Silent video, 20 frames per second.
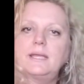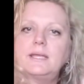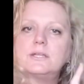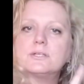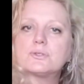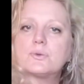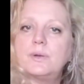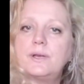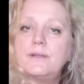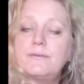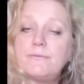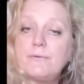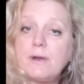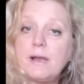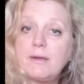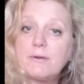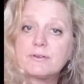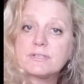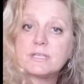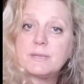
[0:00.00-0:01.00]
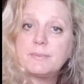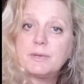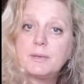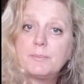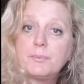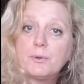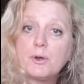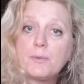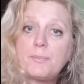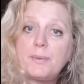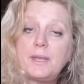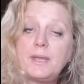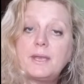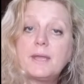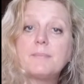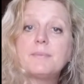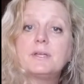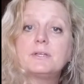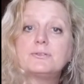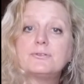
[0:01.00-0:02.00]
In 24 hours, I'm gonna burp it.
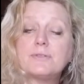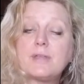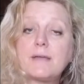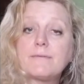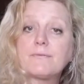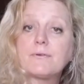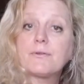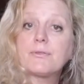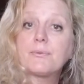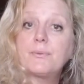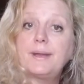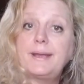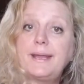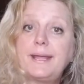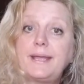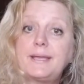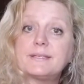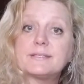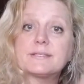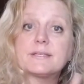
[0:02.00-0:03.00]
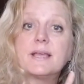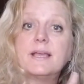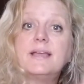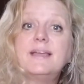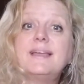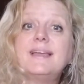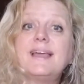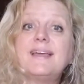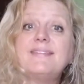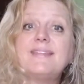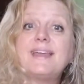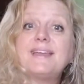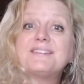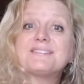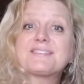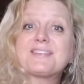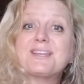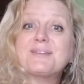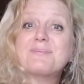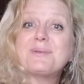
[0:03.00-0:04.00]
I'm gonna do that for 3 days, and then
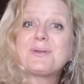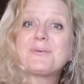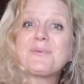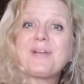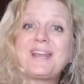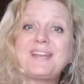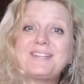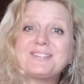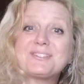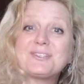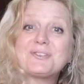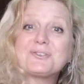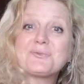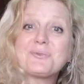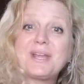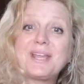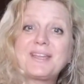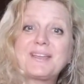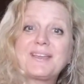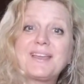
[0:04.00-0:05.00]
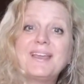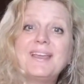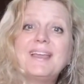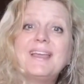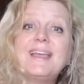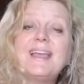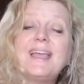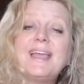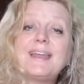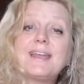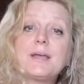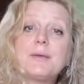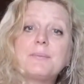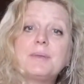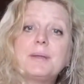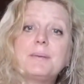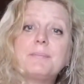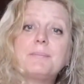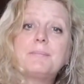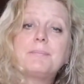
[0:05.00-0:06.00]
it's gonna be ready to drink. And I'm
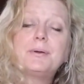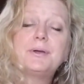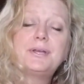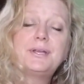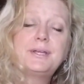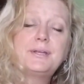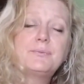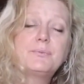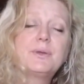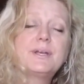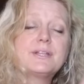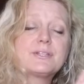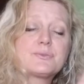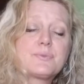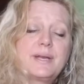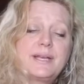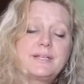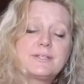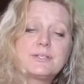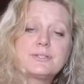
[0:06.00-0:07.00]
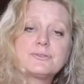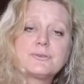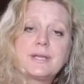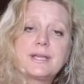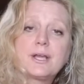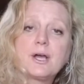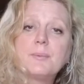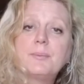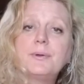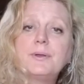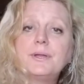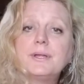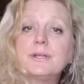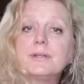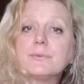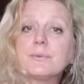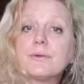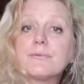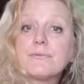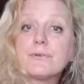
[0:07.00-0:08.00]
gonna put it, when it's ready to drink, I'll put it in
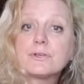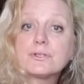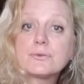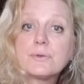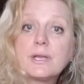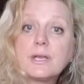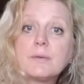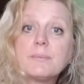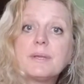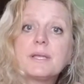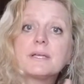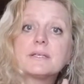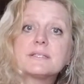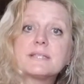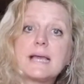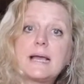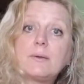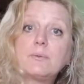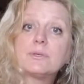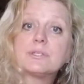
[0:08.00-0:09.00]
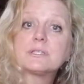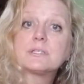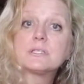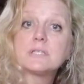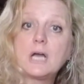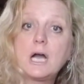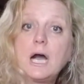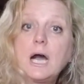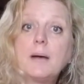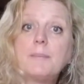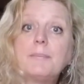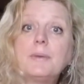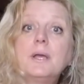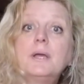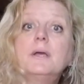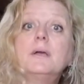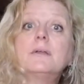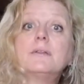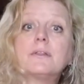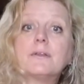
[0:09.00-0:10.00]
the refrigerator because that will stop
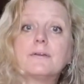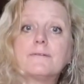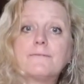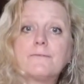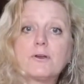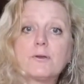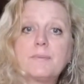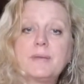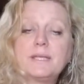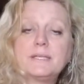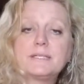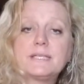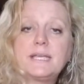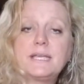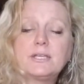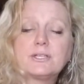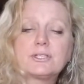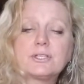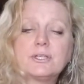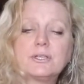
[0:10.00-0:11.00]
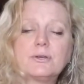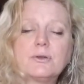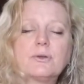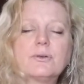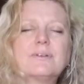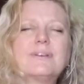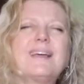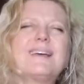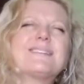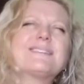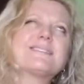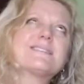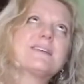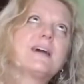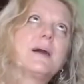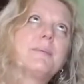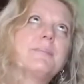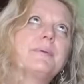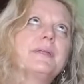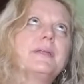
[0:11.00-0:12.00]
the fermentation, or not
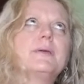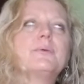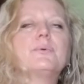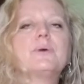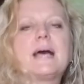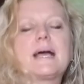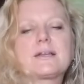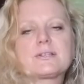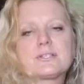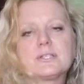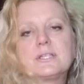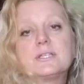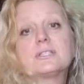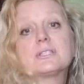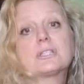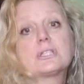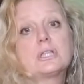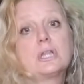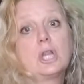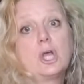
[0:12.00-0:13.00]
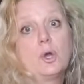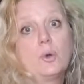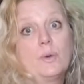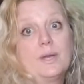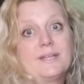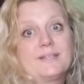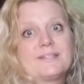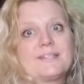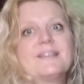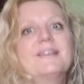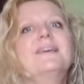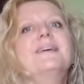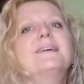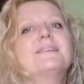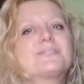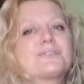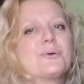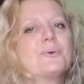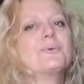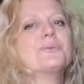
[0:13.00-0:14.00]
stop it, it will actually slow it.
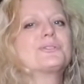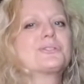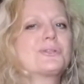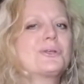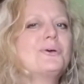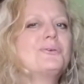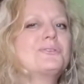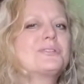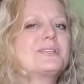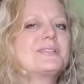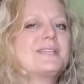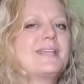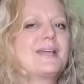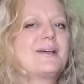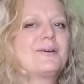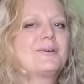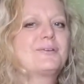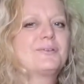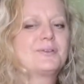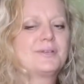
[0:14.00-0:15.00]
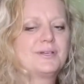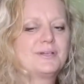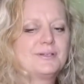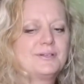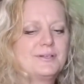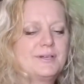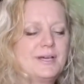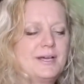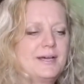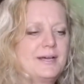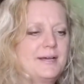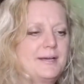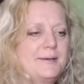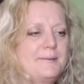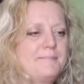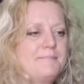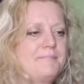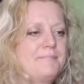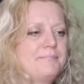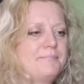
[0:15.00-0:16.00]
So it slows it down
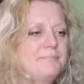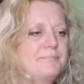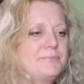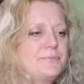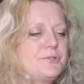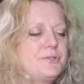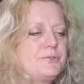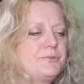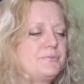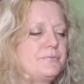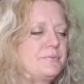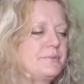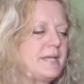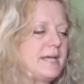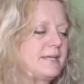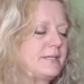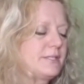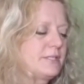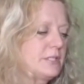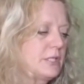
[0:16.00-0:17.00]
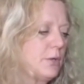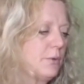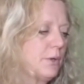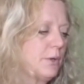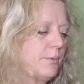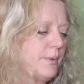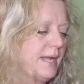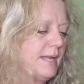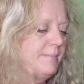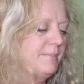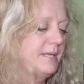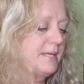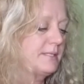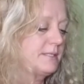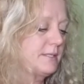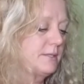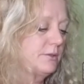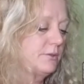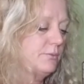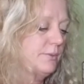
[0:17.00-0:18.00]
at a slower rate,
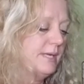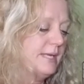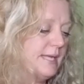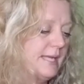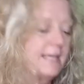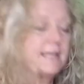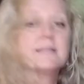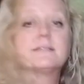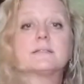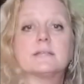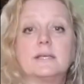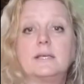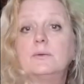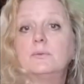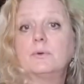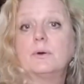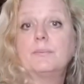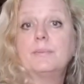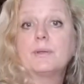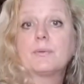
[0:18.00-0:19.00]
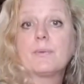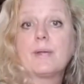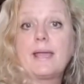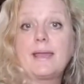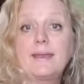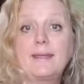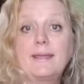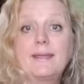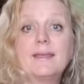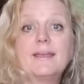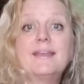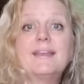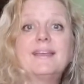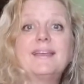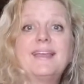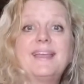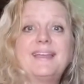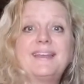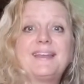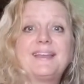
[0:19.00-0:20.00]
because in 3 days, it will be ready.
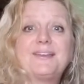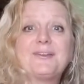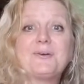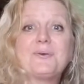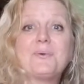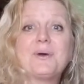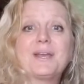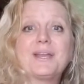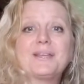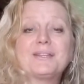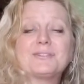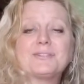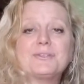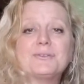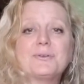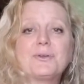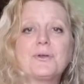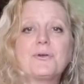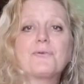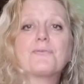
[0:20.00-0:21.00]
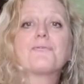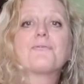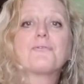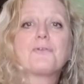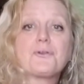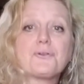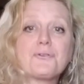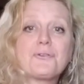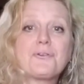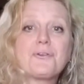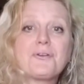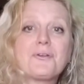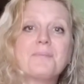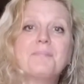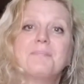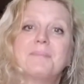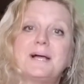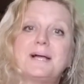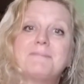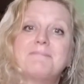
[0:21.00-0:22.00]
And I don't want it to go further.
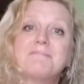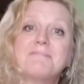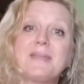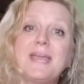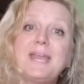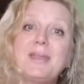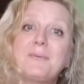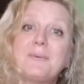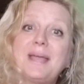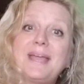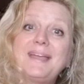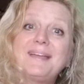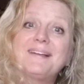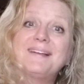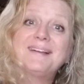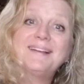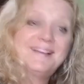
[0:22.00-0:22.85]
But anyway,